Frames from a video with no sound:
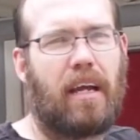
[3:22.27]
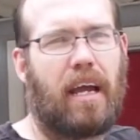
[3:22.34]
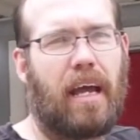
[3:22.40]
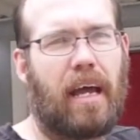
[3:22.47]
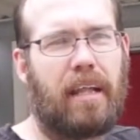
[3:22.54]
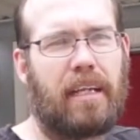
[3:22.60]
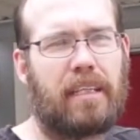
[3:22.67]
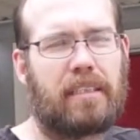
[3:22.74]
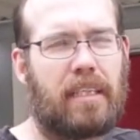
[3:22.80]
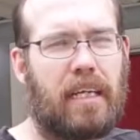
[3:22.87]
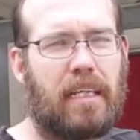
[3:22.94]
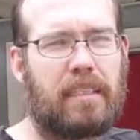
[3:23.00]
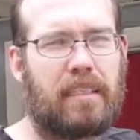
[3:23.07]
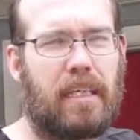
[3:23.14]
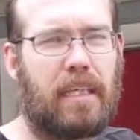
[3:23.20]
And
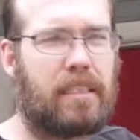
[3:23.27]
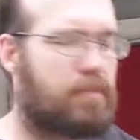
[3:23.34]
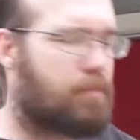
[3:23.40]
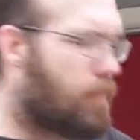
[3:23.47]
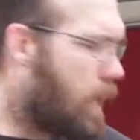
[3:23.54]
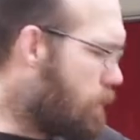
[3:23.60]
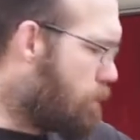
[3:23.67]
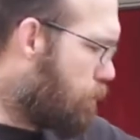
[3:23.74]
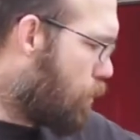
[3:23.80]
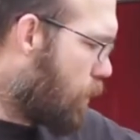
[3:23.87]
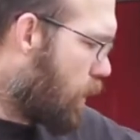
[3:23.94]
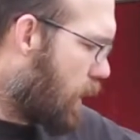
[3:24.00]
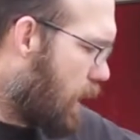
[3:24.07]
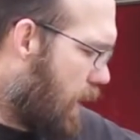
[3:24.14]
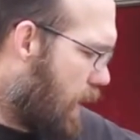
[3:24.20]
its main
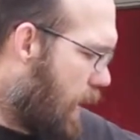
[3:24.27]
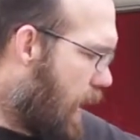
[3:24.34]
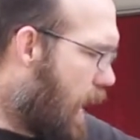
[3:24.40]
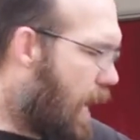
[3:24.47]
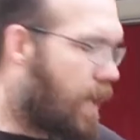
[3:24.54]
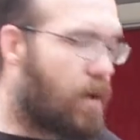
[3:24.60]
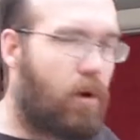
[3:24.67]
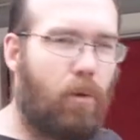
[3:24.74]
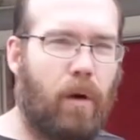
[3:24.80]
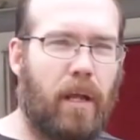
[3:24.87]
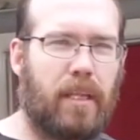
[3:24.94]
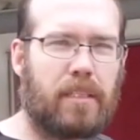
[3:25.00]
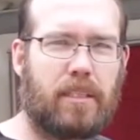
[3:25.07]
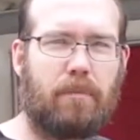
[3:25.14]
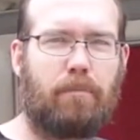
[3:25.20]
point. I don't want
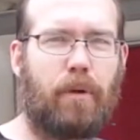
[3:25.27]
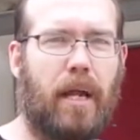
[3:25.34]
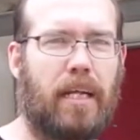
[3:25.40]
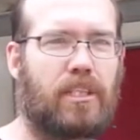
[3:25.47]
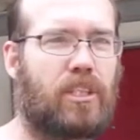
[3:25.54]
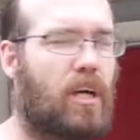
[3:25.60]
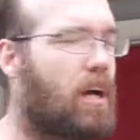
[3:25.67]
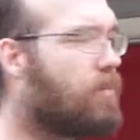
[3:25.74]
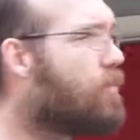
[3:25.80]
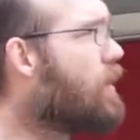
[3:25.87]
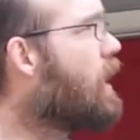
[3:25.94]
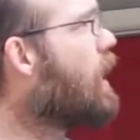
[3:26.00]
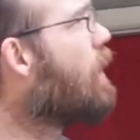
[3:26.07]
it to branch off yet. I